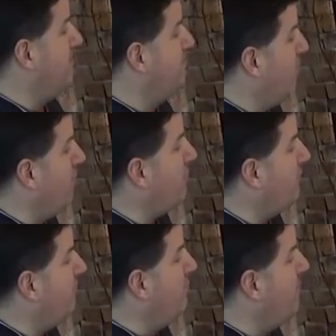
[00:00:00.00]

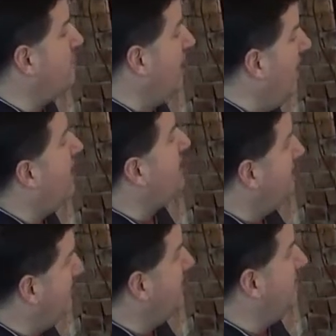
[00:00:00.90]
both of those
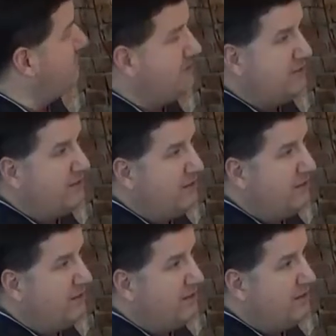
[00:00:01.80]
hockey teams
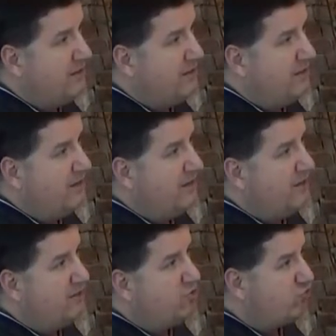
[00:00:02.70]

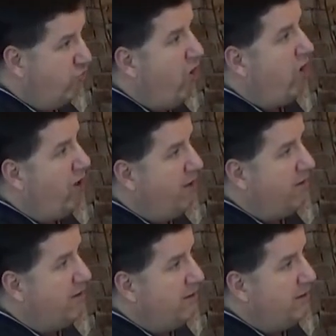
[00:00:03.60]
draw
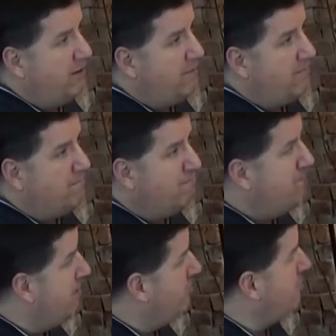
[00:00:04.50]

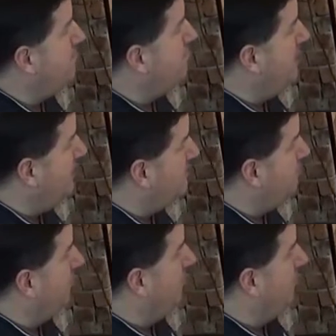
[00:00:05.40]
better than baseball.